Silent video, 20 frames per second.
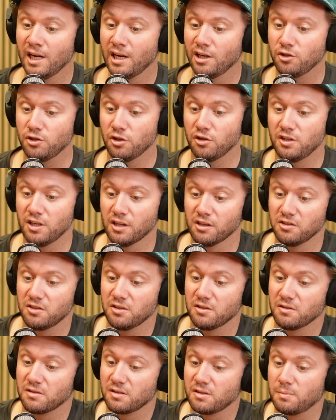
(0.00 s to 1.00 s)
due
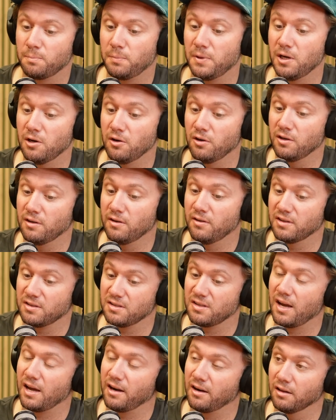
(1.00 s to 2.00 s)
diligence period that
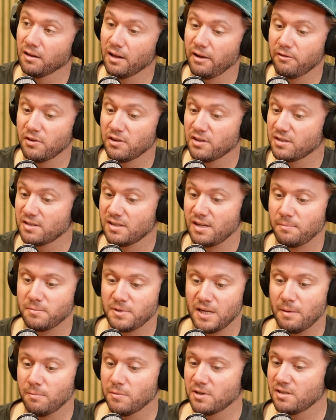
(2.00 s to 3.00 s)
started 11th of
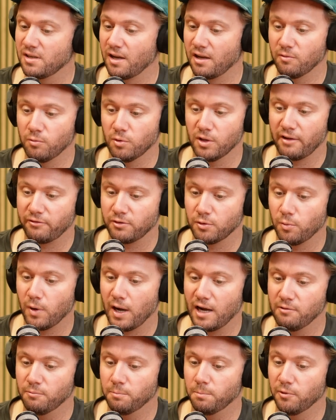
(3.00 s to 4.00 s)
September, so we'll have to
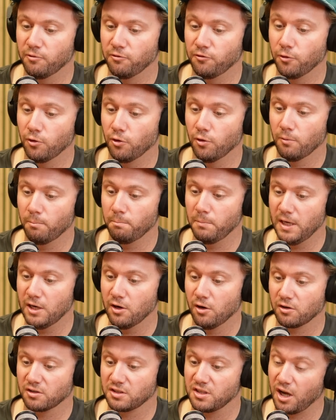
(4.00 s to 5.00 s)
wait before
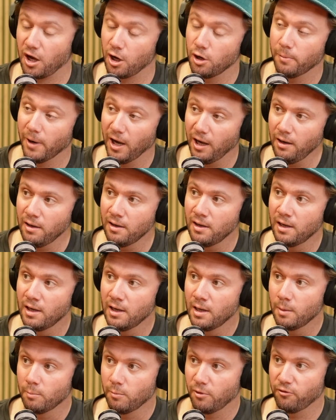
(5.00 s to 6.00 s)
mid-October
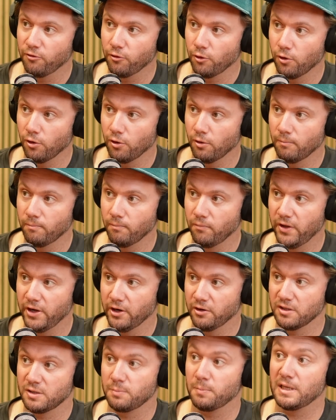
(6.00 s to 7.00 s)
before
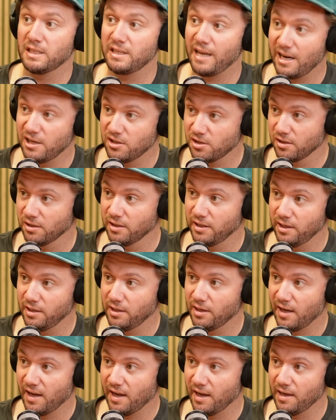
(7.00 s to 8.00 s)
there is
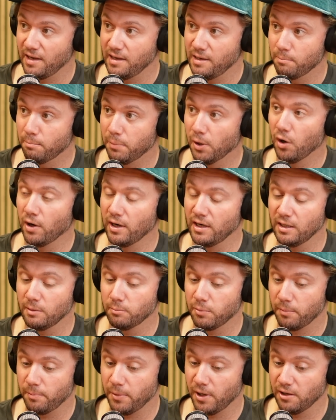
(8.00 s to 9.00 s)
potentially a binding
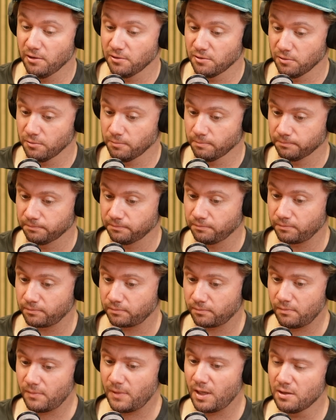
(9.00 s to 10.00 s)
proposal
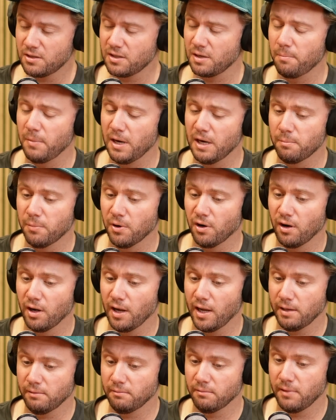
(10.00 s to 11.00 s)
submitted
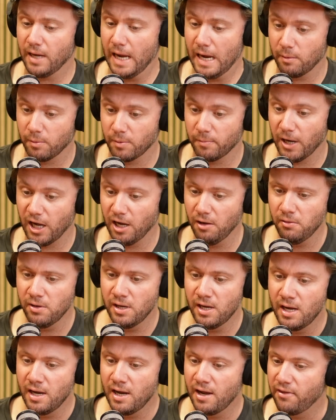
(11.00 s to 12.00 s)
by Albemarle.
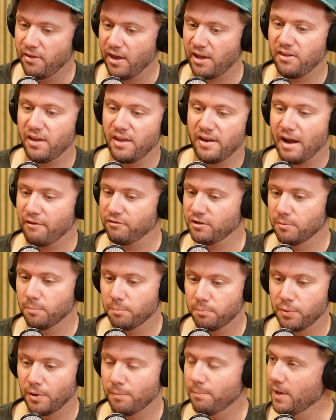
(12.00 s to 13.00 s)
They then have to
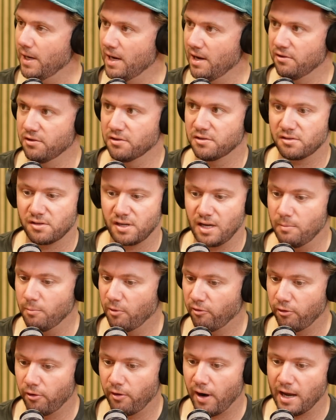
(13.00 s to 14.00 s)
prepare the scheme
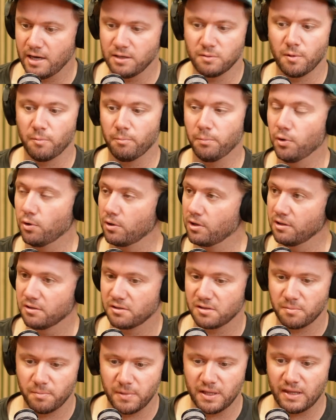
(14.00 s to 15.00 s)
of arrangement booklet,
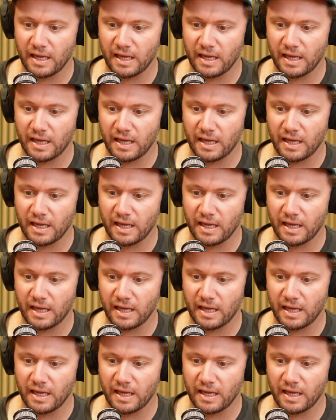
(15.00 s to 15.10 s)
submit